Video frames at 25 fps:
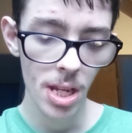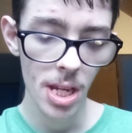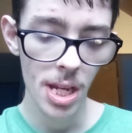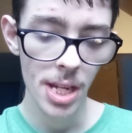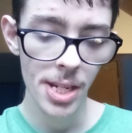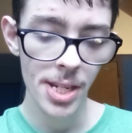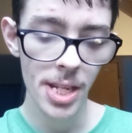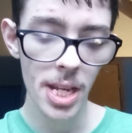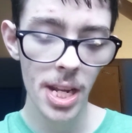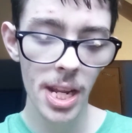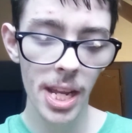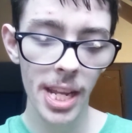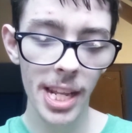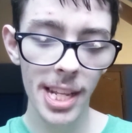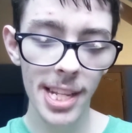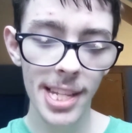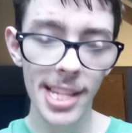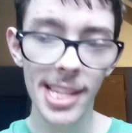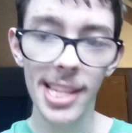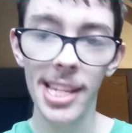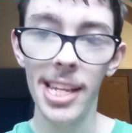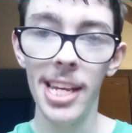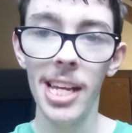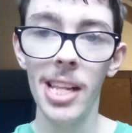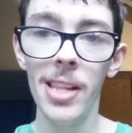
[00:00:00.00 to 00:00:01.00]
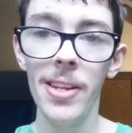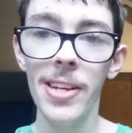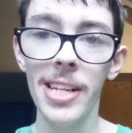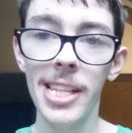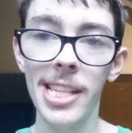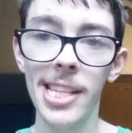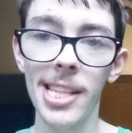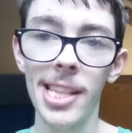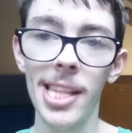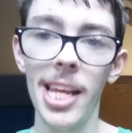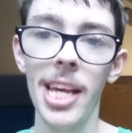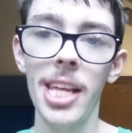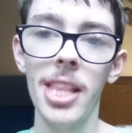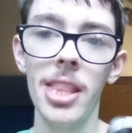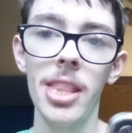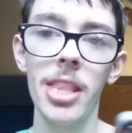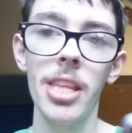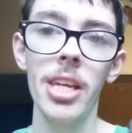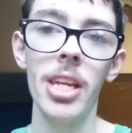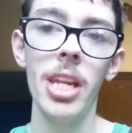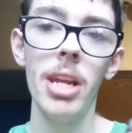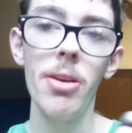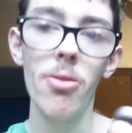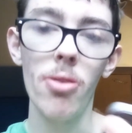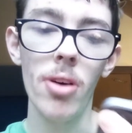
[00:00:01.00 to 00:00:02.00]
Settings, it looks like
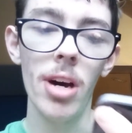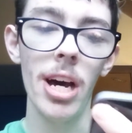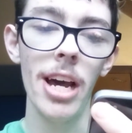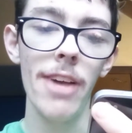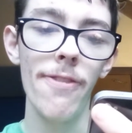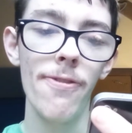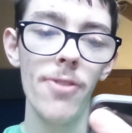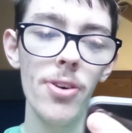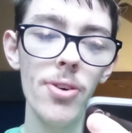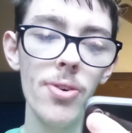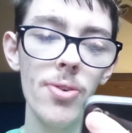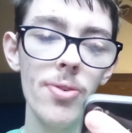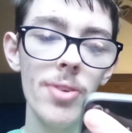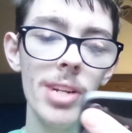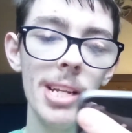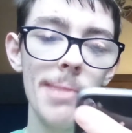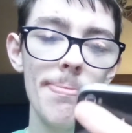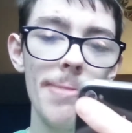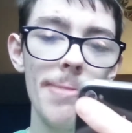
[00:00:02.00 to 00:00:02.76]
the newer iPhones,